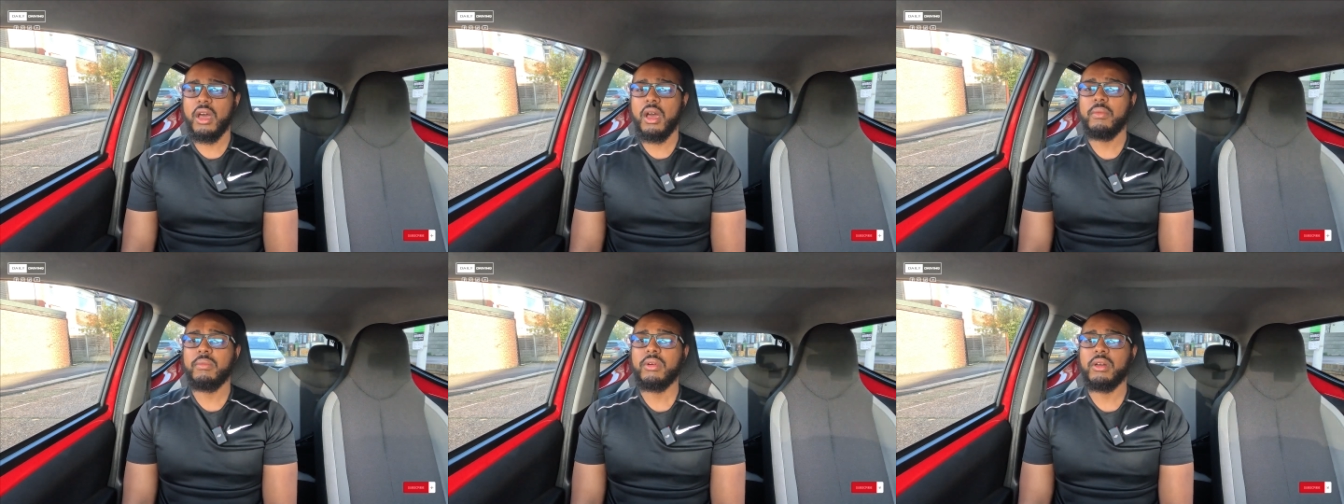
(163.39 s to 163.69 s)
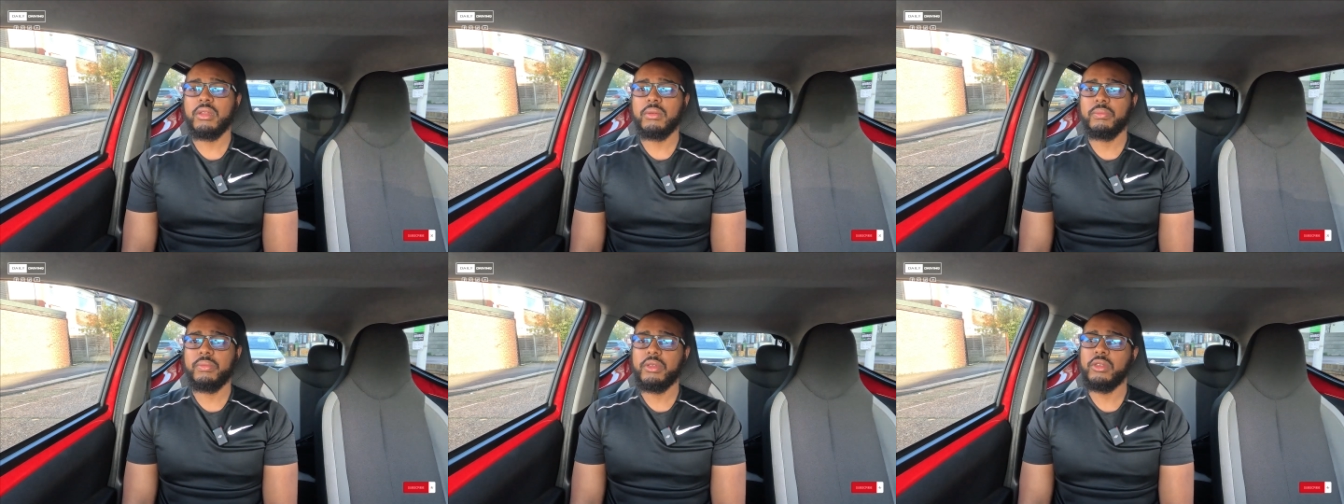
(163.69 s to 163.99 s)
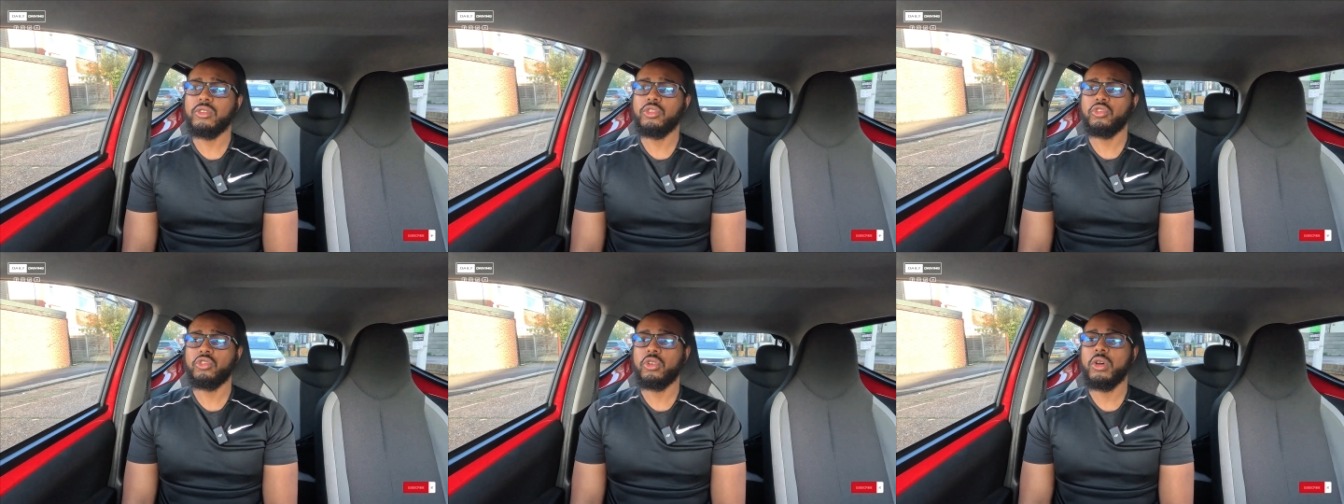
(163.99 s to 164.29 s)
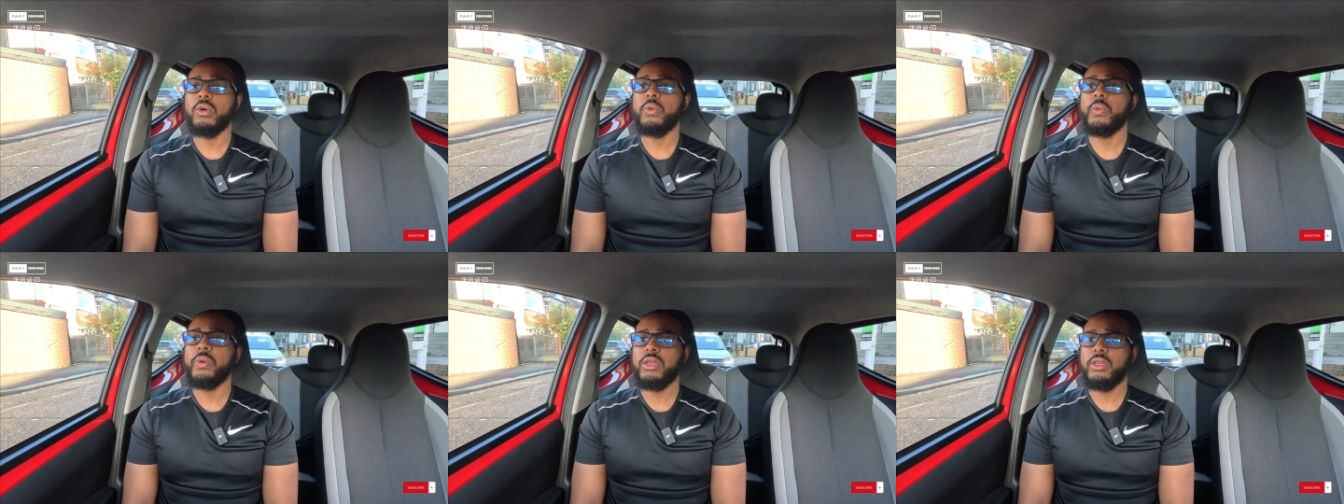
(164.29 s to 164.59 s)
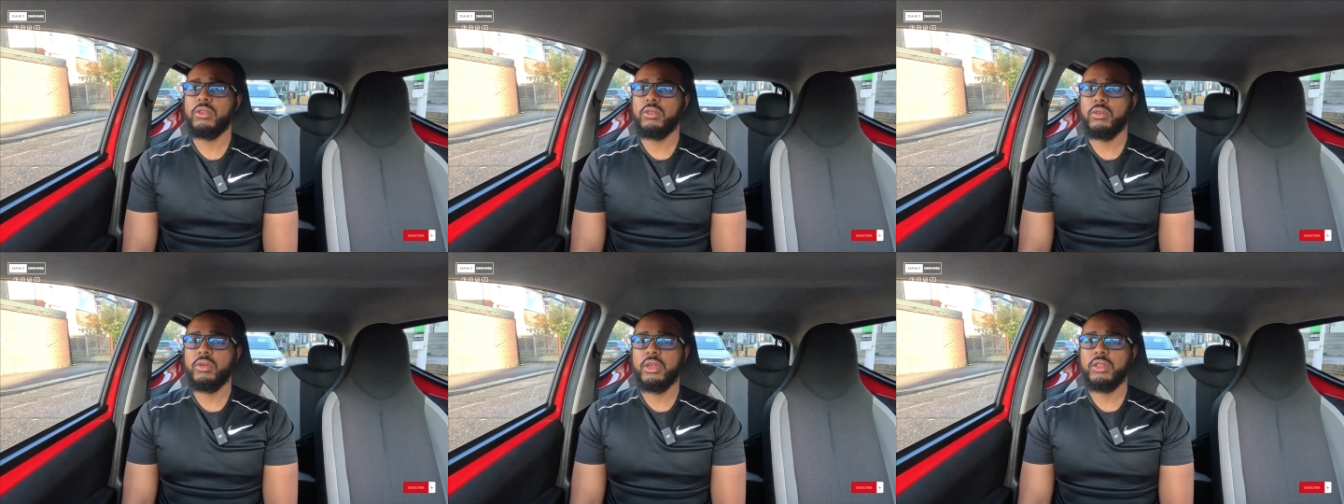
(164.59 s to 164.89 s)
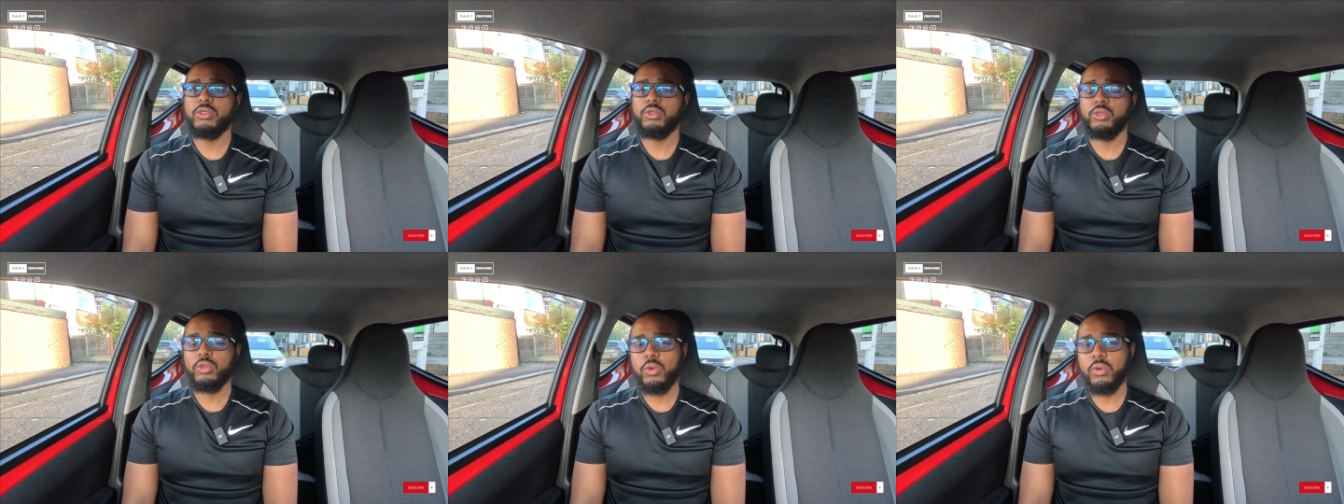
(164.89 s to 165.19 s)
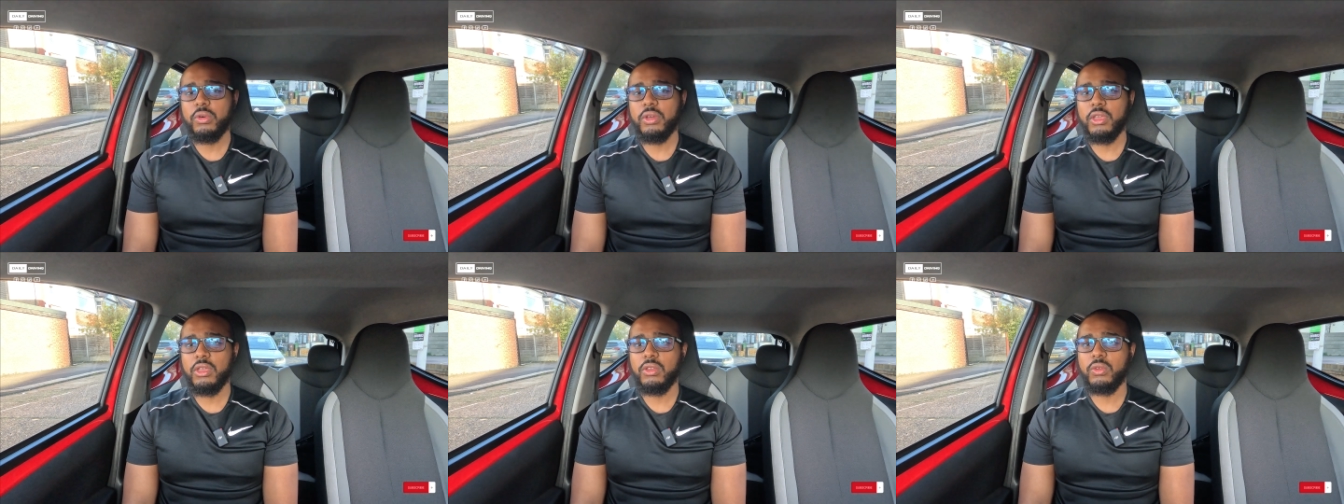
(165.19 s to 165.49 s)
I'm going to be showing you and
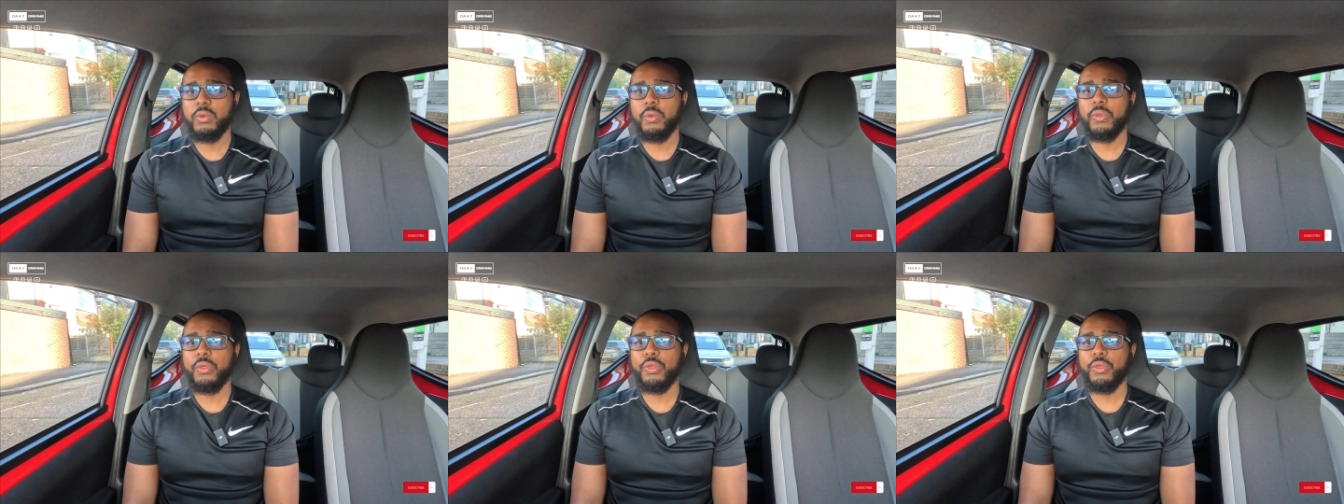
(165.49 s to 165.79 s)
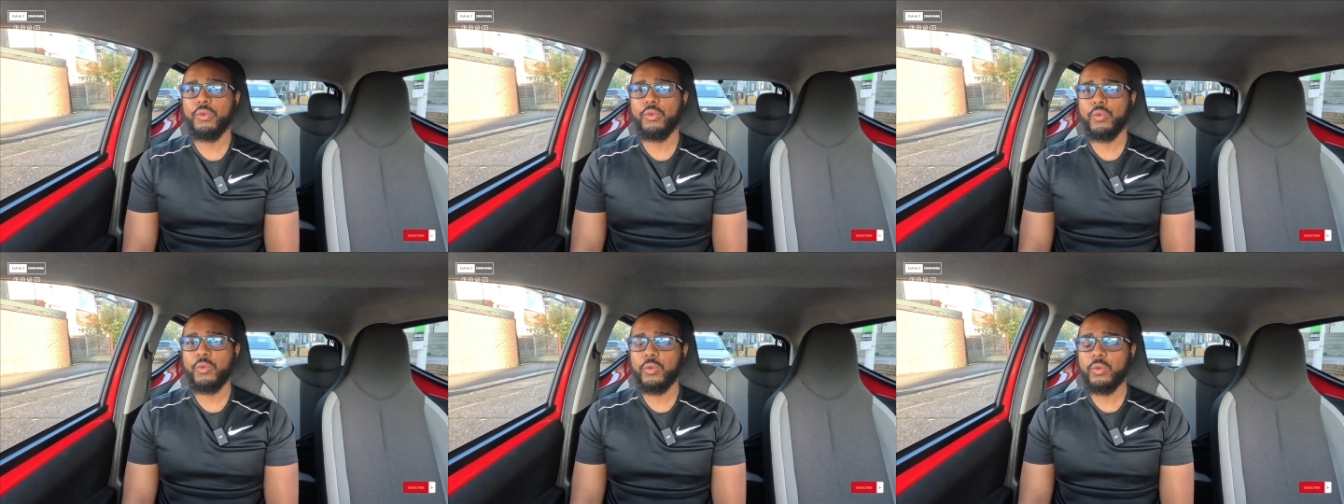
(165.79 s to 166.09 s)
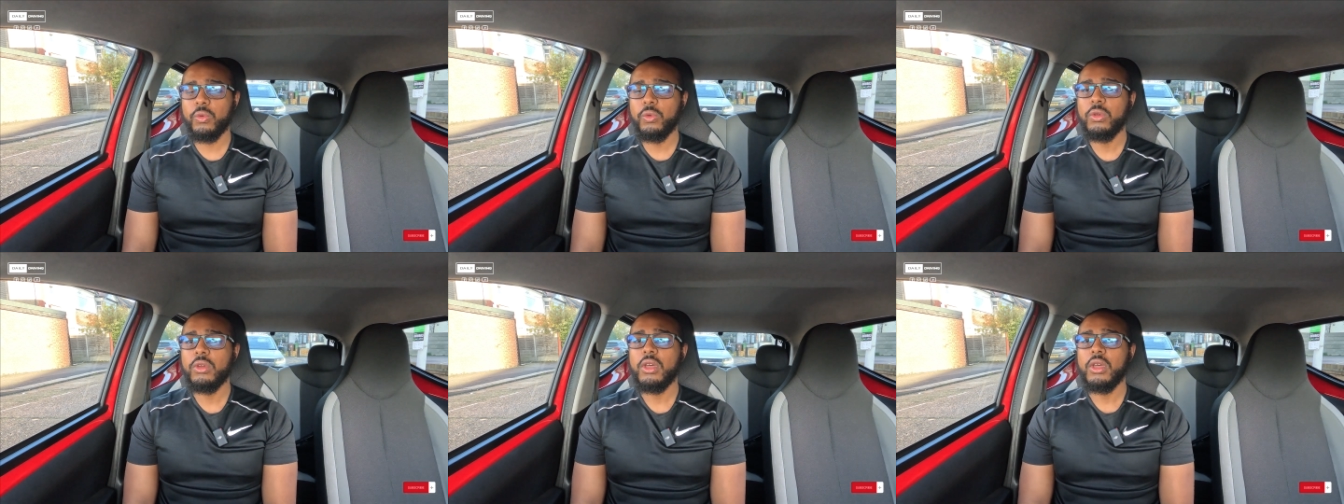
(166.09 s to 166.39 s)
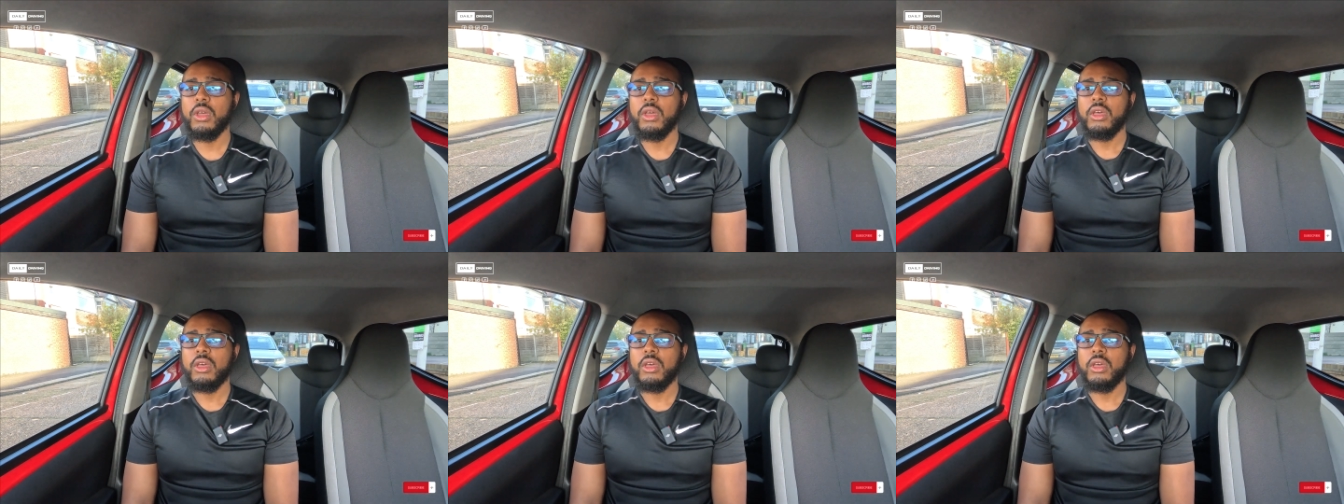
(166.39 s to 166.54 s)
talking you through